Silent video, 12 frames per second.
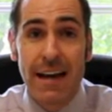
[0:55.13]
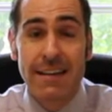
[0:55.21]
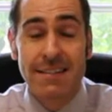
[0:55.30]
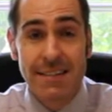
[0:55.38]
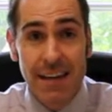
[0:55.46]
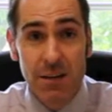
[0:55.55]
a
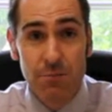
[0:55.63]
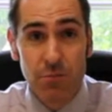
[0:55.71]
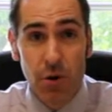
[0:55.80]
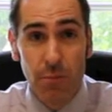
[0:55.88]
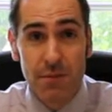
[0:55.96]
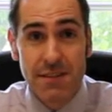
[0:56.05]
second
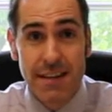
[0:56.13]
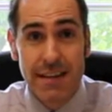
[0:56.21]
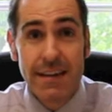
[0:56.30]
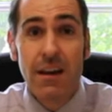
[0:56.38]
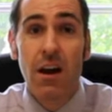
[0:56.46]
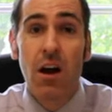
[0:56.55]

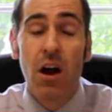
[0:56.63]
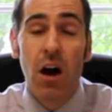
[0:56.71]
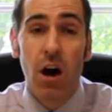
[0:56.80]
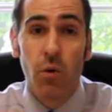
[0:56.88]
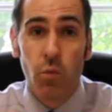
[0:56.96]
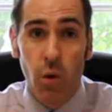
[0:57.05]
property
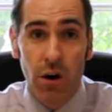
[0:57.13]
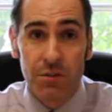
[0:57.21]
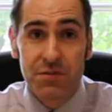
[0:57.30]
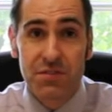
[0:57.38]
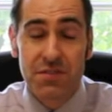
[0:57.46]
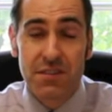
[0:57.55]

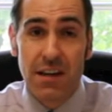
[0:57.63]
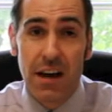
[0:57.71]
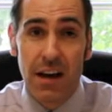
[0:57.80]
whilst